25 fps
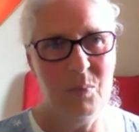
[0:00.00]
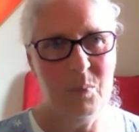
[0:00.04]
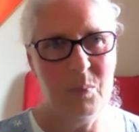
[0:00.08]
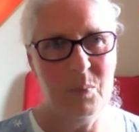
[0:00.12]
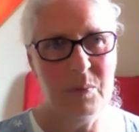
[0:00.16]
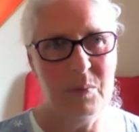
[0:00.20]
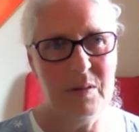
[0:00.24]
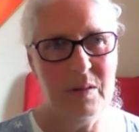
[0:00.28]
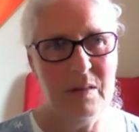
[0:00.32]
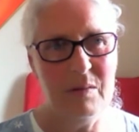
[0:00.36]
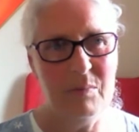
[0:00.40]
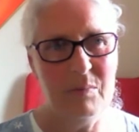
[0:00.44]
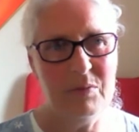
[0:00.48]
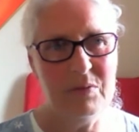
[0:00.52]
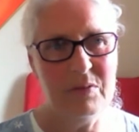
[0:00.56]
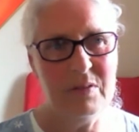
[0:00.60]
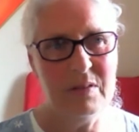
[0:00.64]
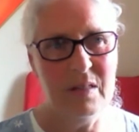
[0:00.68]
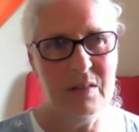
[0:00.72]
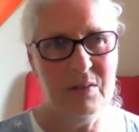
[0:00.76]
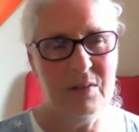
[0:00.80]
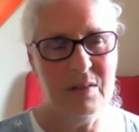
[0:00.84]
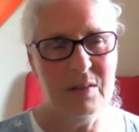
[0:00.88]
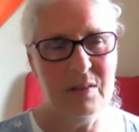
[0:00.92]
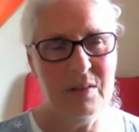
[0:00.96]
But it was
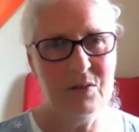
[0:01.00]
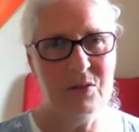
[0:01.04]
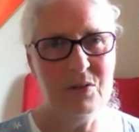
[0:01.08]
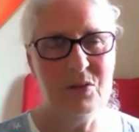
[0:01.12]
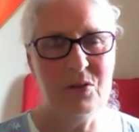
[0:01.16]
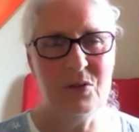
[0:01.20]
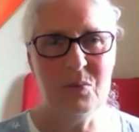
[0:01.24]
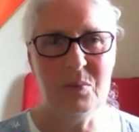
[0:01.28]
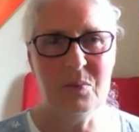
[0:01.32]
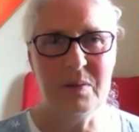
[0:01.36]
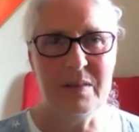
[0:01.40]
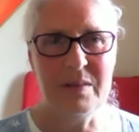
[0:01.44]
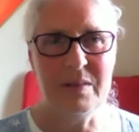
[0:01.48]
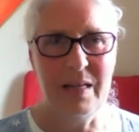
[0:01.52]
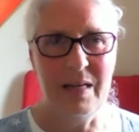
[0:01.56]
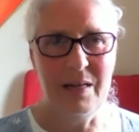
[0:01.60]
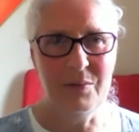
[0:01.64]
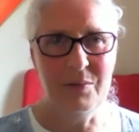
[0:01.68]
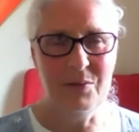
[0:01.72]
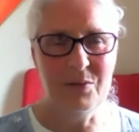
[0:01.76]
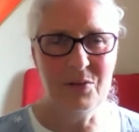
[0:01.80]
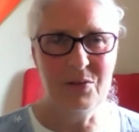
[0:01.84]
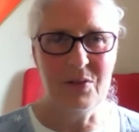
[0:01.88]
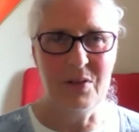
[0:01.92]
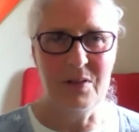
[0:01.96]
nothing to do with the
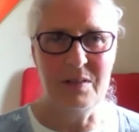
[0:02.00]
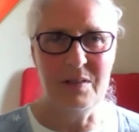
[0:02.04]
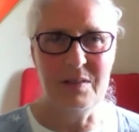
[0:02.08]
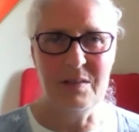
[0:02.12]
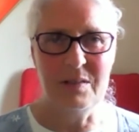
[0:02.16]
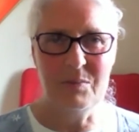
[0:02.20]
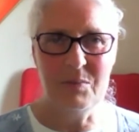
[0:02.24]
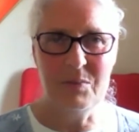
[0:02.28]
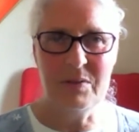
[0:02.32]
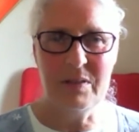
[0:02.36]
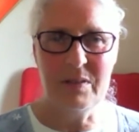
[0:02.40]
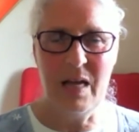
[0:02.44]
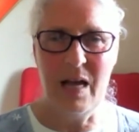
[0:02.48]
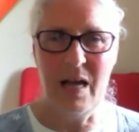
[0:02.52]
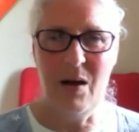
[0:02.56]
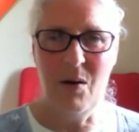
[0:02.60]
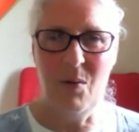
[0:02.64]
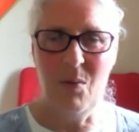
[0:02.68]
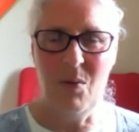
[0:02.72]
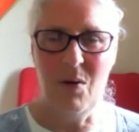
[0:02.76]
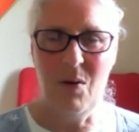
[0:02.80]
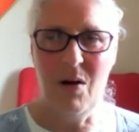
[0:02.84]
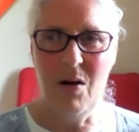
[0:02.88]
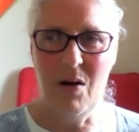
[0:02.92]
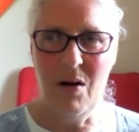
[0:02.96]
outside. It was
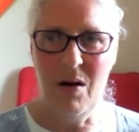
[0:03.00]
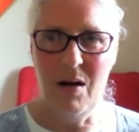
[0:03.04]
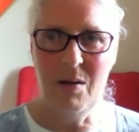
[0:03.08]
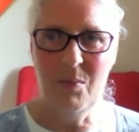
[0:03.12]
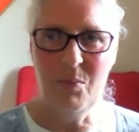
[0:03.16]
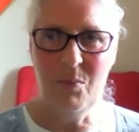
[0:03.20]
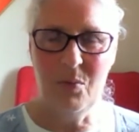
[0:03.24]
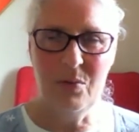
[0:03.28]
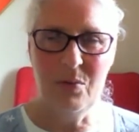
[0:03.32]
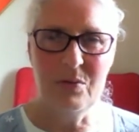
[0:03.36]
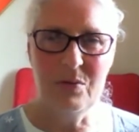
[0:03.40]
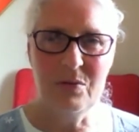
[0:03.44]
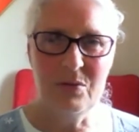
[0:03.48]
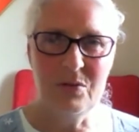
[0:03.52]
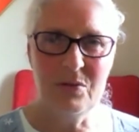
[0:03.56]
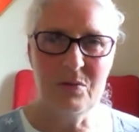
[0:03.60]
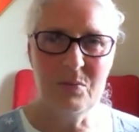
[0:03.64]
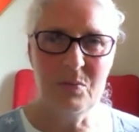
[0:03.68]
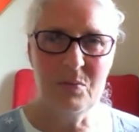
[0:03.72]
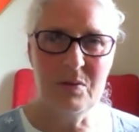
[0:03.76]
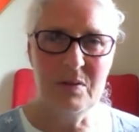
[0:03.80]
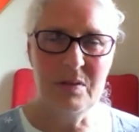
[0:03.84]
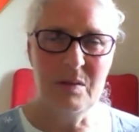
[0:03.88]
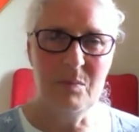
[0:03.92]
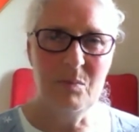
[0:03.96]
how I was
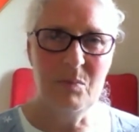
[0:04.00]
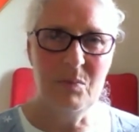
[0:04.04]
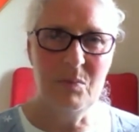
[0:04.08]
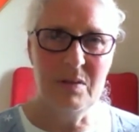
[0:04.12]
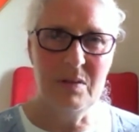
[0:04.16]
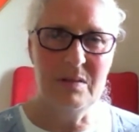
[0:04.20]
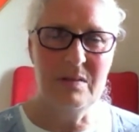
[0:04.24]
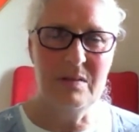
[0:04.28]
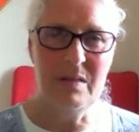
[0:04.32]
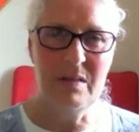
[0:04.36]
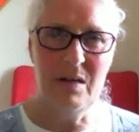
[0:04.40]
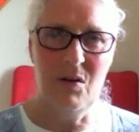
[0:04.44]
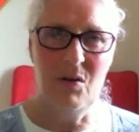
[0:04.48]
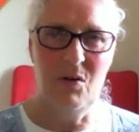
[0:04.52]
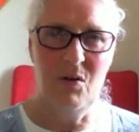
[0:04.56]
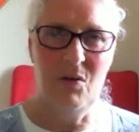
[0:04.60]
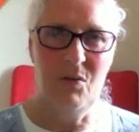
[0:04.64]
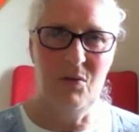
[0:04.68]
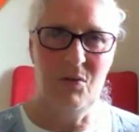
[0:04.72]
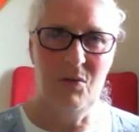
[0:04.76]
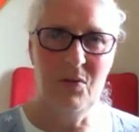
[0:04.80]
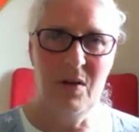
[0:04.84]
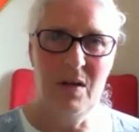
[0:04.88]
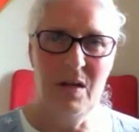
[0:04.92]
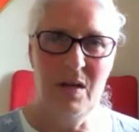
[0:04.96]
within
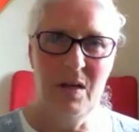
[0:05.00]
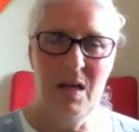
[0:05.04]
myself.